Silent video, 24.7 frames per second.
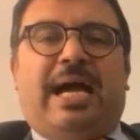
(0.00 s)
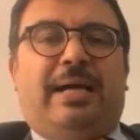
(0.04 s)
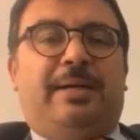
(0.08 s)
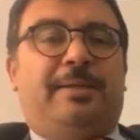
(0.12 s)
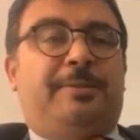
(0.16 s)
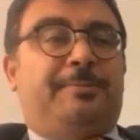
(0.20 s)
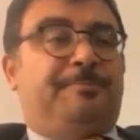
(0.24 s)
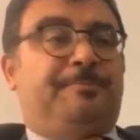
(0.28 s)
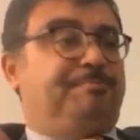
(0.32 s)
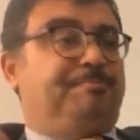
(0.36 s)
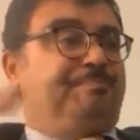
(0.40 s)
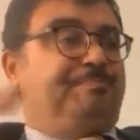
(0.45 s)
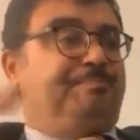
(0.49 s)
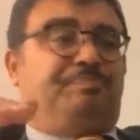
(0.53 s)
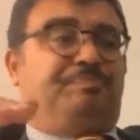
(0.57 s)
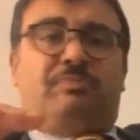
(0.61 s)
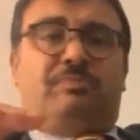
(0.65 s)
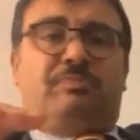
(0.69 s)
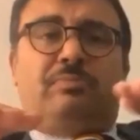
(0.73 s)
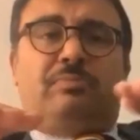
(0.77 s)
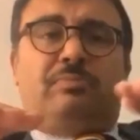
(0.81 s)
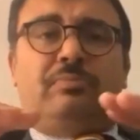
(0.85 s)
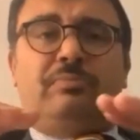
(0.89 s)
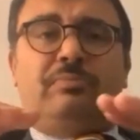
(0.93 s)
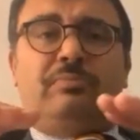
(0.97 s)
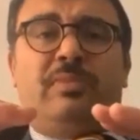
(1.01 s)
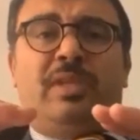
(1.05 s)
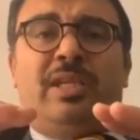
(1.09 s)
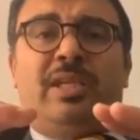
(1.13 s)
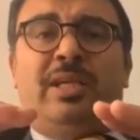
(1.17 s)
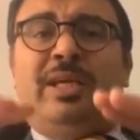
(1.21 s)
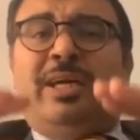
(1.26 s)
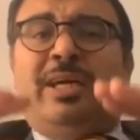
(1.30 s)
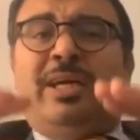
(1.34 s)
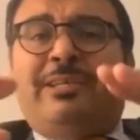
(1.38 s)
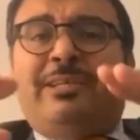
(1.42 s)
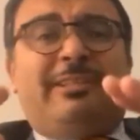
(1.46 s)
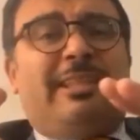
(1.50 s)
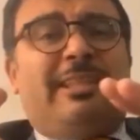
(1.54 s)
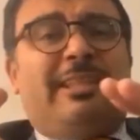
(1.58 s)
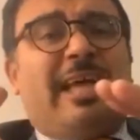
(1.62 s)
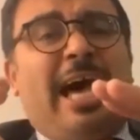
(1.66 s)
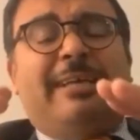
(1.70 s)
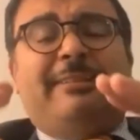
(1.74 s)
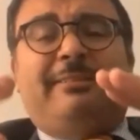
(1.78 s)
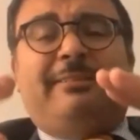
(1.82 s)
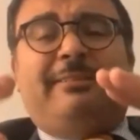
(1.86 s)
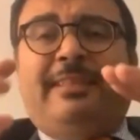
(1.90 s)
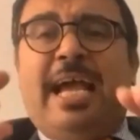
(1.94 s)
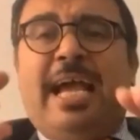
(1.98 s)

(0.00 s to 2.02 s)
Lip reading: they have chosen